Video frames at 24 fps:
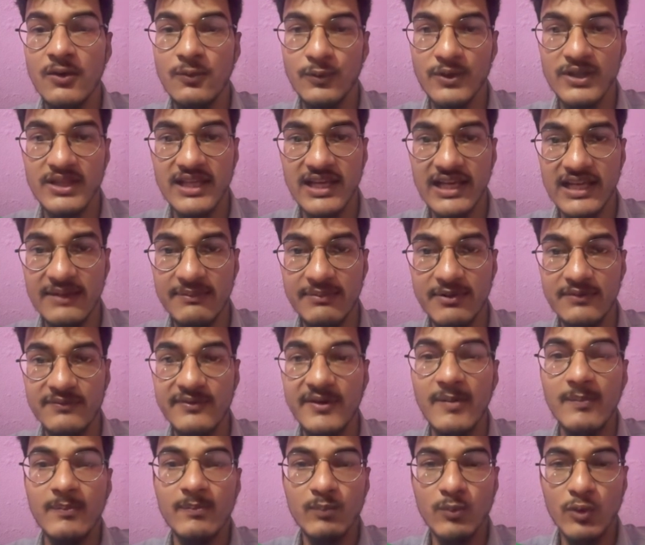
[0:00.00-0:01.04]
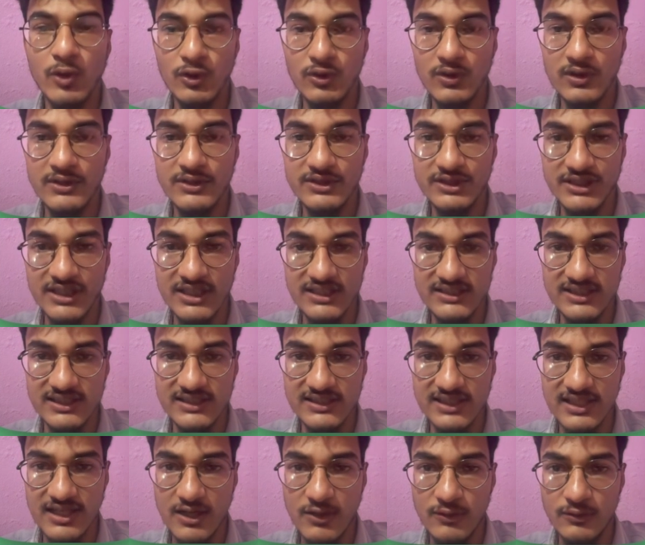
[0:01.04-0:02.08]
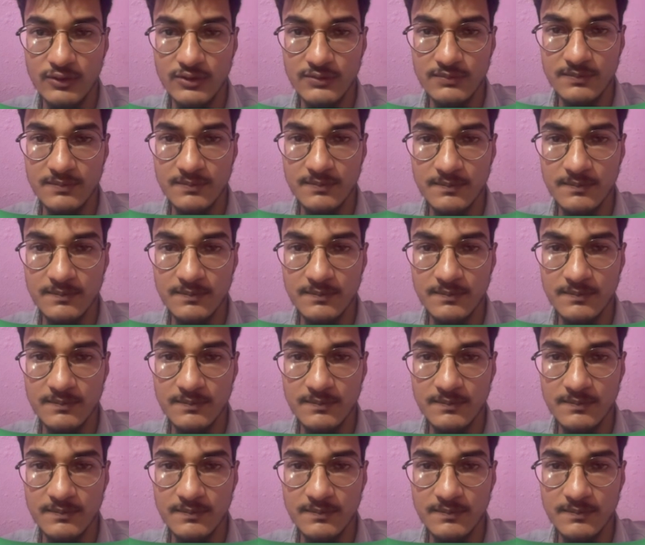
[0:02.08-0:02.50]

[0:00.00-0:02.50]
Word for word: with the help of modular CSS layout.